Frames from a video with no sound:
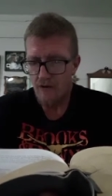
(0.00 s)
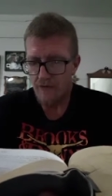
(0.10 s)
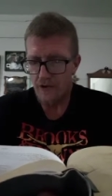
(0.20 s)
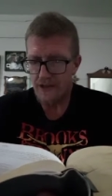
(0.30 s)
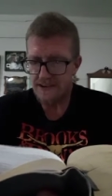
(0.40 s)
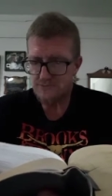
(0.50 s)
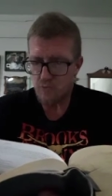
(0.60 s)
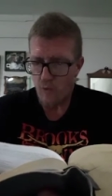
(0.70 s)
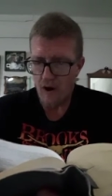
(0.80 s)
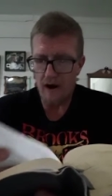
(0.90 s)
For this
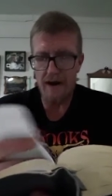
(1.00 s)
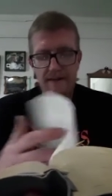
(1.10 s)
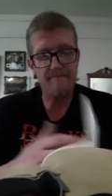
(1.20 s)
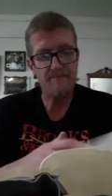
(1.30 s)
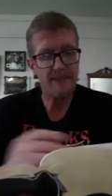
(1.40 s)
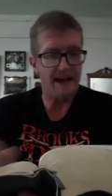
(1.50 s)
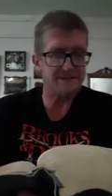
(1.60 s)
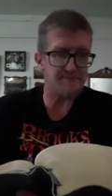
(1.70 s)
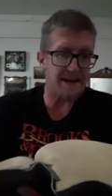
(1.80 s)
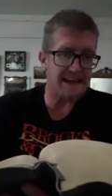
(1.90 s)
one
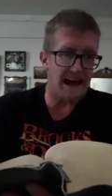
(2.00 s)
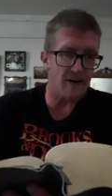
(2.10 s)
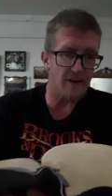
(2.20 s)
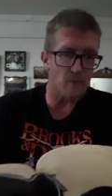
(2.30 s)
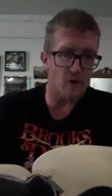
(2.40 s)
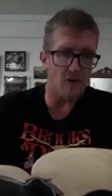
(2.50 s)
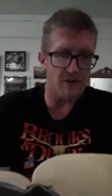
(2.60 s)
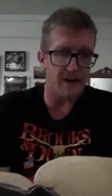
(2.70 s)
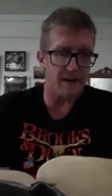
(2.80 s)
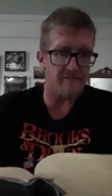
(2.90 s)
has been counted
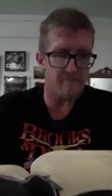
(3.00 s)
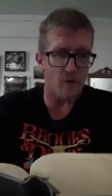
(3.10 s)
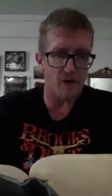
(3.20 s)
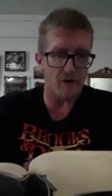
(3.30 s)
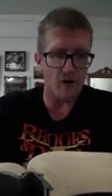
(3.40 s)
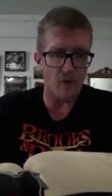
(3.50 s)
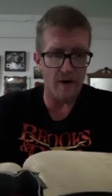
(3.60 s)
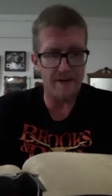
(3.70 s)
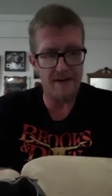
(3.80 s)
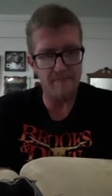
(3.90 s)
worthy of more
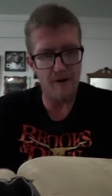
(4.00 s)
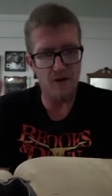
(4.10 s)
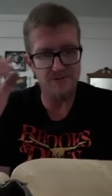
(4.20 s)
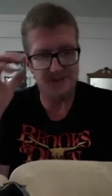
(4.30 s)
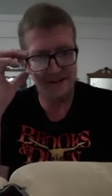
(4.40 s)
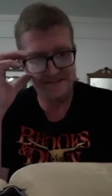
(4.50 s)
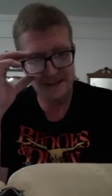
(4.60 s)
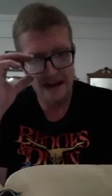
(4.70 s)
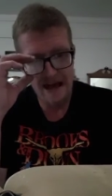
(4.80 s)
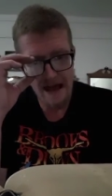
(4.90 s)
glory than Moses,
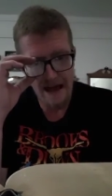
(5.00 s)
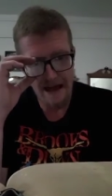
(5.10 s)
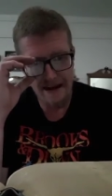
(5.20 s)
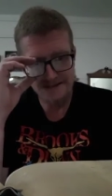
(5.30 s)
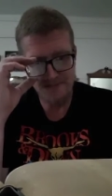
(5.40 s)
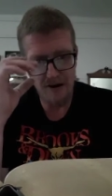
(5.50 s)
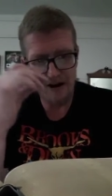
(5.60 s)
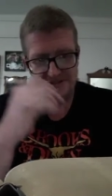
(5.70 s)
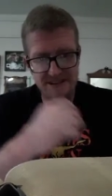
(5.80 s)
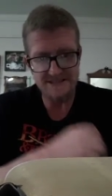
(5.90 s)

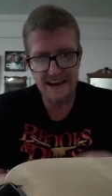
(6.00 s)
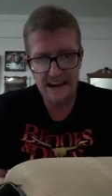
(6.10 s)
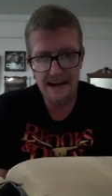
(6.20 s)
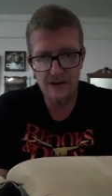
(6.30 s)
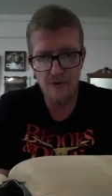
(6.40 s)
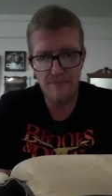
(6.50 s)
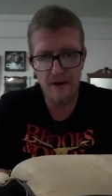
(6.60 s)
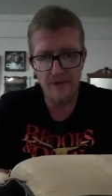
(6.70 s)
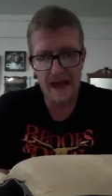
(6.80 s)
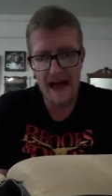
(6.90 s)
inasmuch as he who
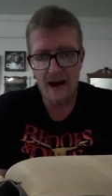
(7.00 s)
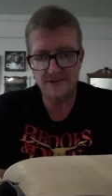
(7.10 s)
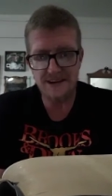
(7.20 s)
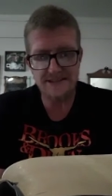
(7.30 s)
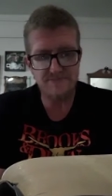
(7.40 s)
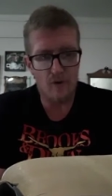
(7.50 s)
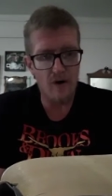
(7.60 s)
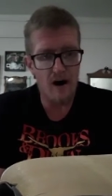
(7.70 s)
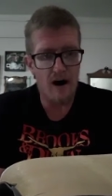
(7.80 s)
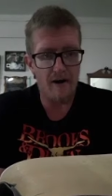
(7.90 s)
built the house has
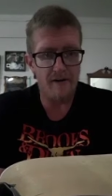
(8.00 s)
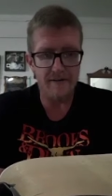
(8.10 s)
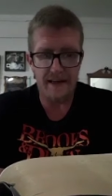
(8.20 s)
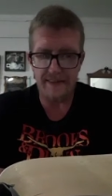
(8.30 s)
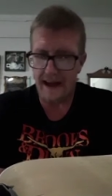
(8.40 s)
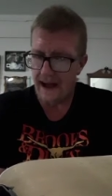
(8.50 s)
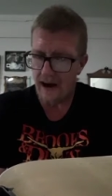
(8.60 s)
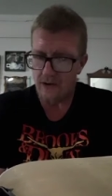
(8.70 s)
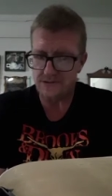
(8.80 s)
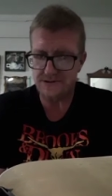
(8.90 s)
more honor than the
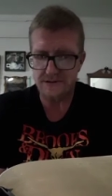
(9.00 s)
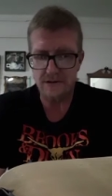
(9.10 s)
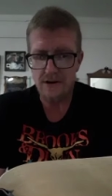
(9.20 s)
house.